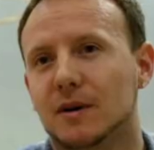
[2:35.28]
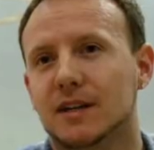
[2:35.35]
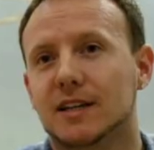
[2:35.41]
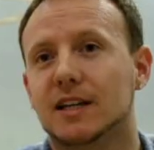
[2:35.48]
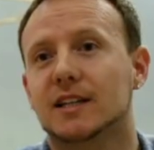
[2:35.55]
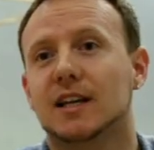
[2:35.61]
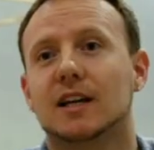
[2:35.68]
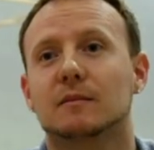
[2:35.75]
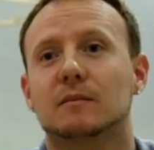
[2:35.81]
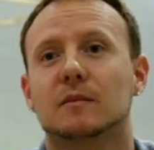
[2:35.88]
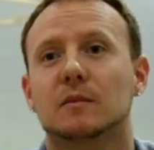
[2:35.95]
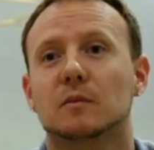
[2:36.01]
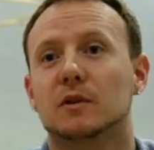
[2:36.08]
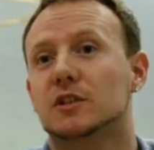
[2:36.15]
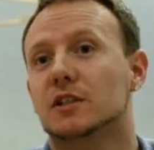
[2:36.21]
my nickname,
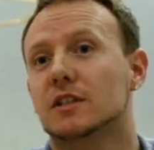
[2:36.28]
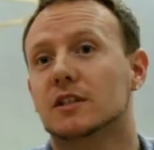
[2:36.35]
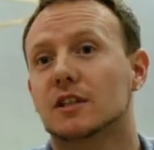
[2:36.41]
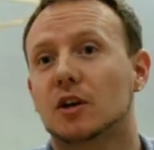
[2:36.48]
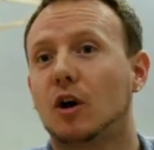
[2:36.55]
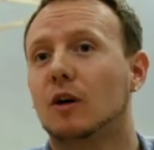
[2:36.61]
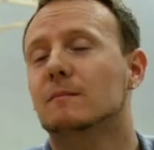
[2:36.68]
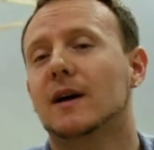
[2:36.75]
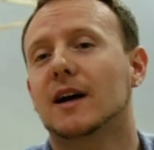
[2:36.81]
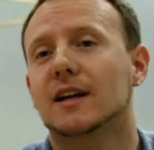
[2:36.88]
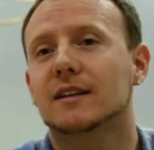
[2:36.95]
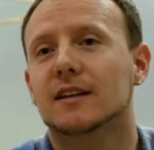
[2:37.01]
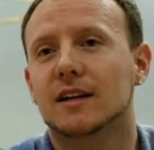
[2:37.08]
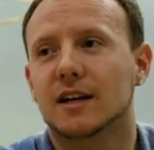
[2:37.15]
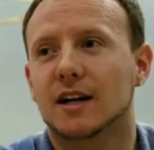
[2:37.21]
which is the Con
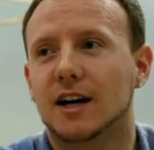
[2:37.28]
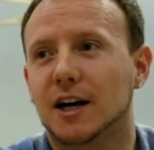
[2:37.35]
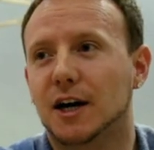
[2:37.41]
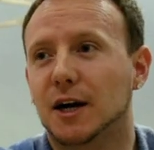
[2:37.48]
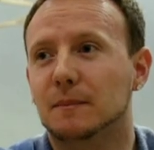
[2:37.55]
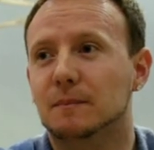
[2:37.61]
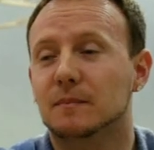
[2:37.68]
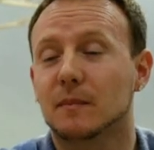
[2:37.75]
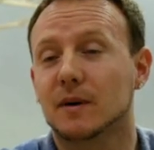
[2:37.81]
Man, um,